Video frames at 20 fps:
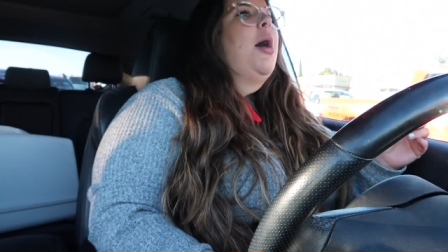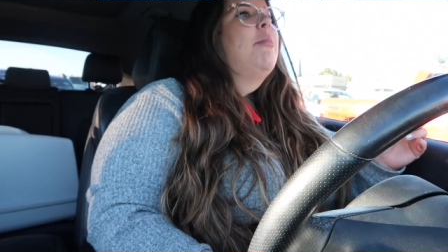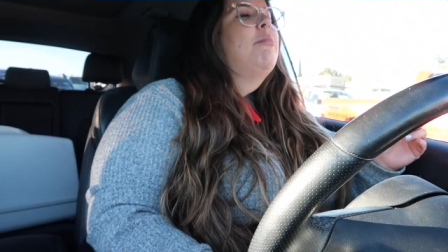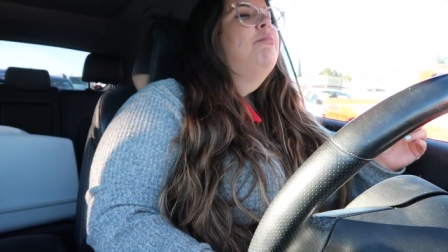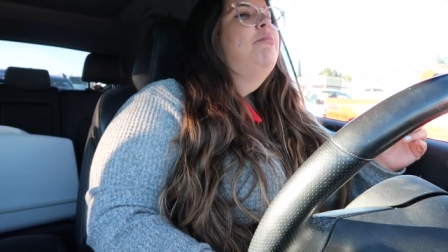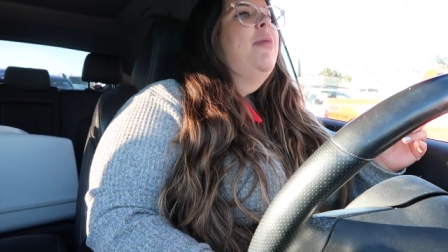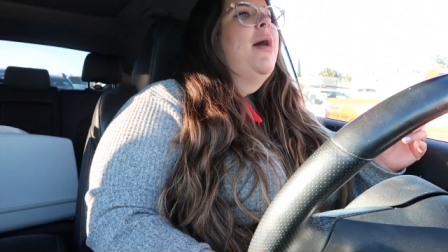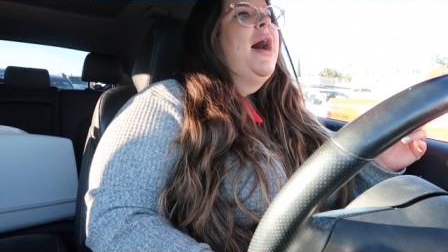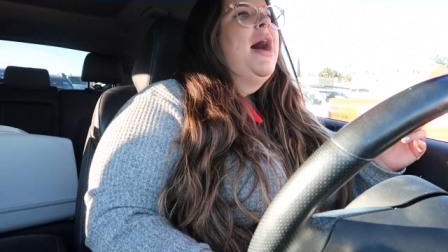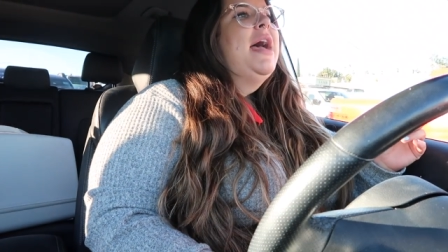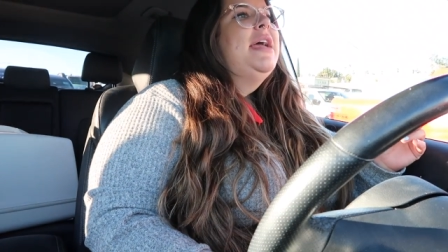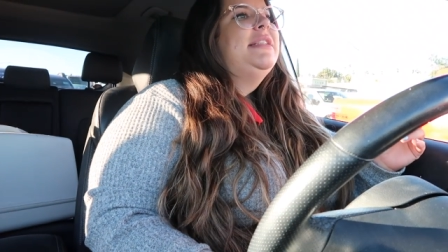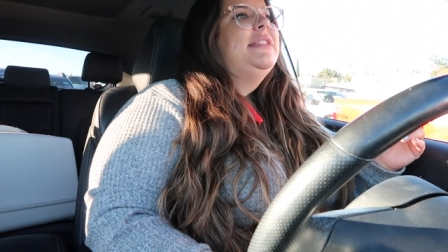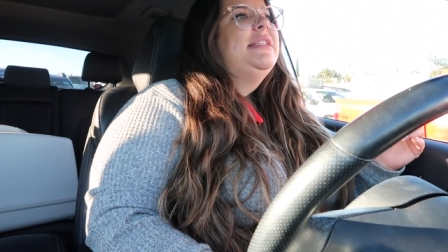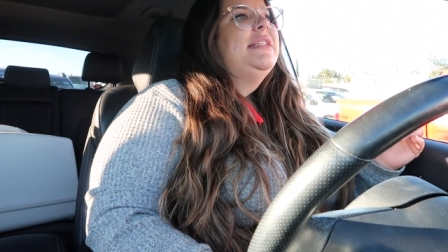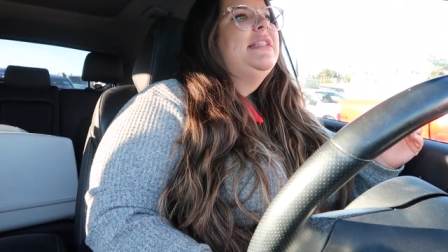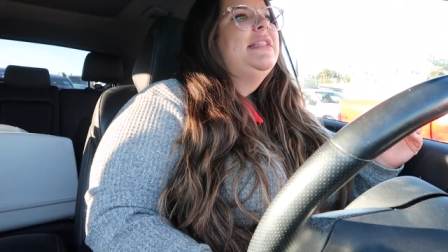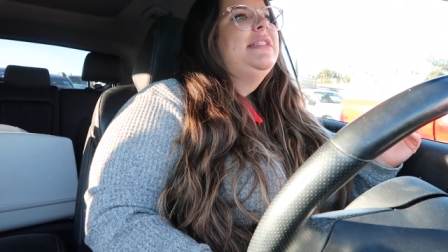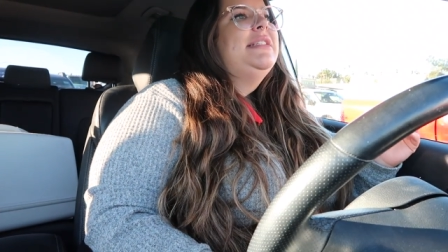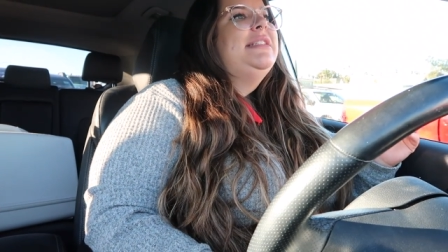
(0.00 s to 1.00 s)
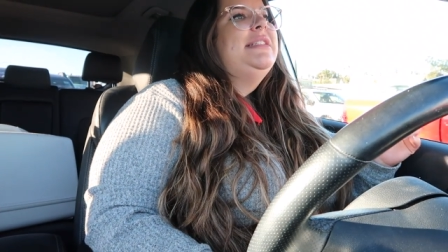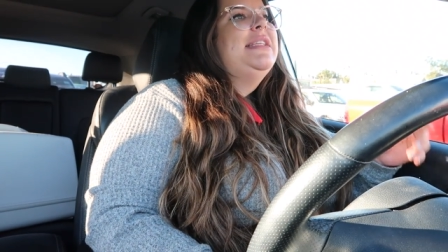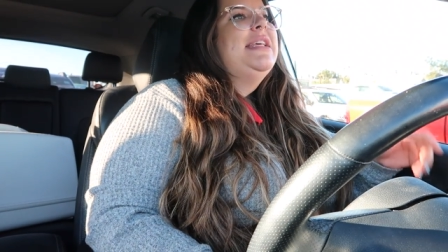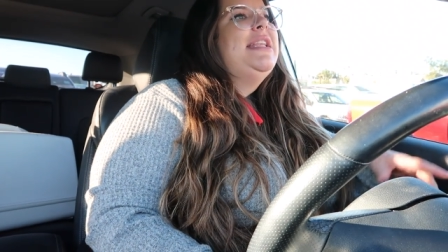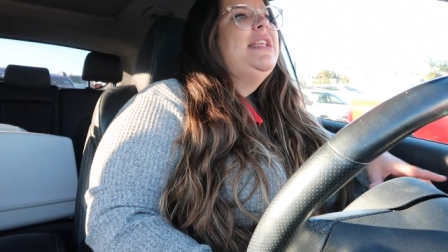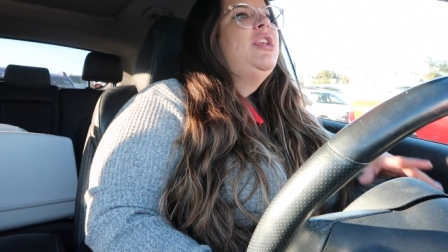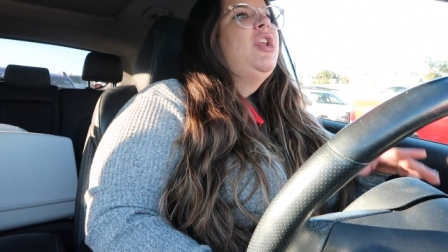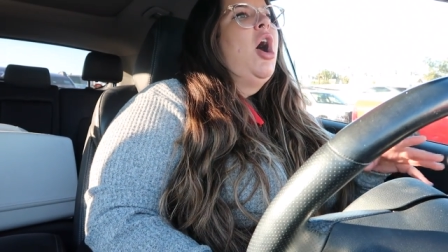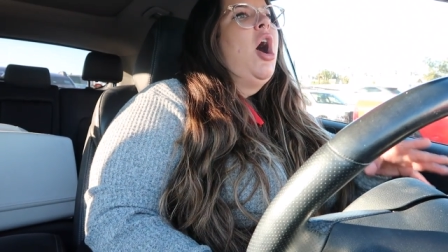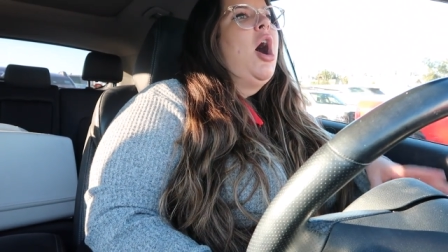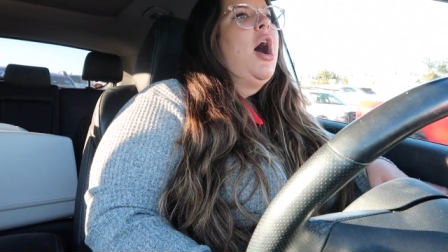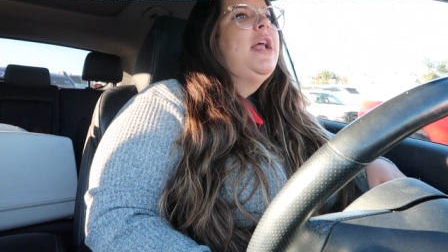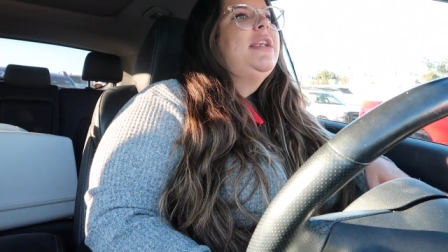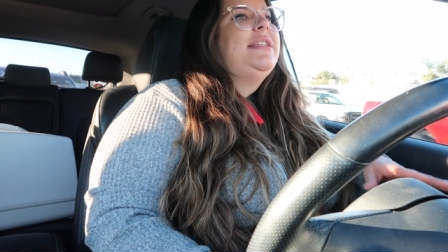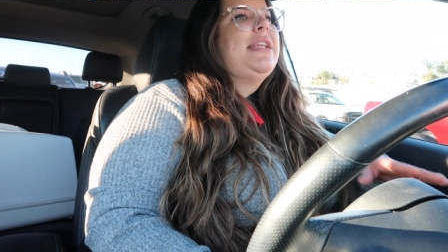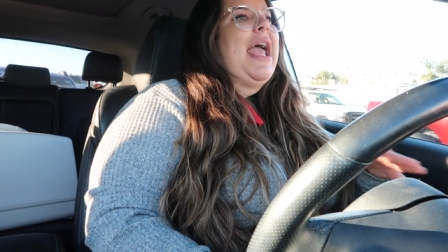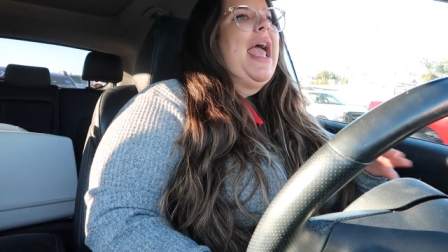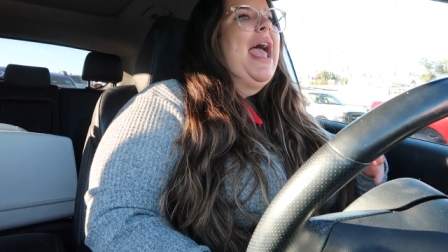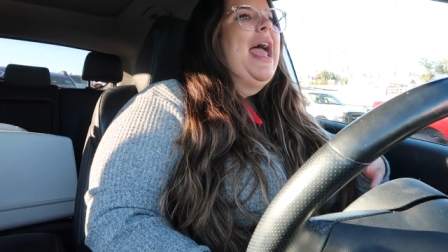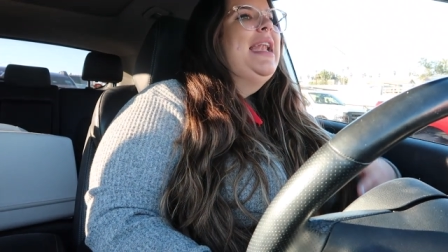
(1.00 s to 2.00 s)
but did
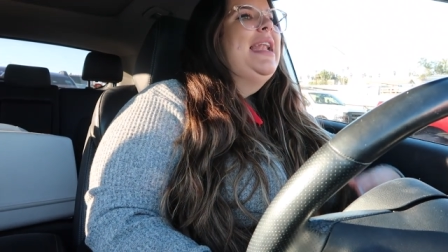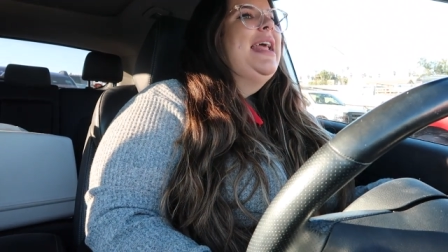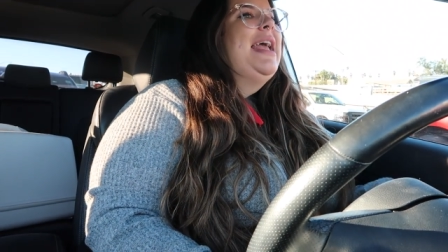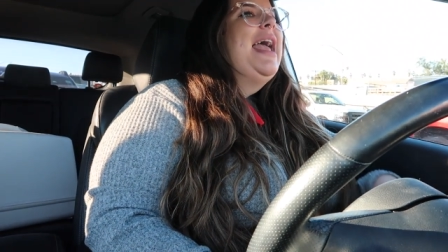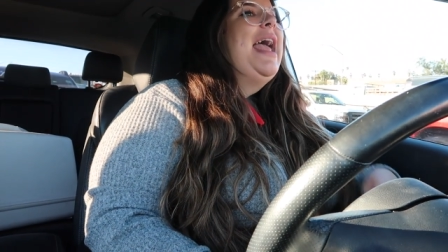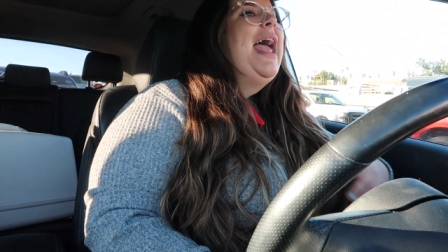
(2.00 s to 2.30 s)
not at